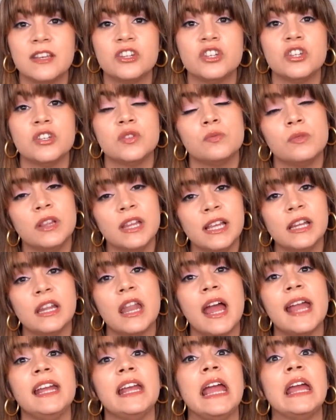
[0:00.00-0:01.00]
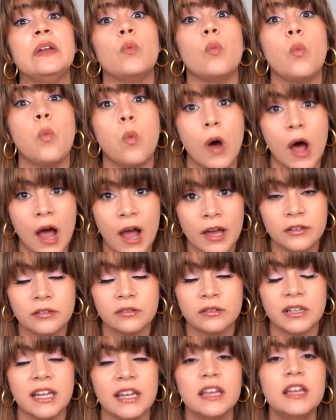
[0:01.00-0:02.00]
It's just really light and
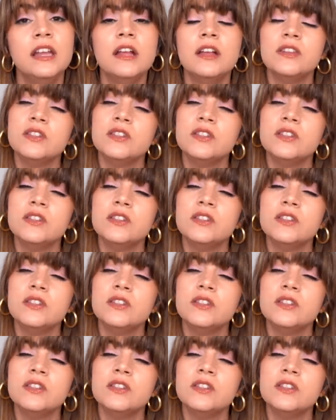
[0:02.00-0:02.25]
watery.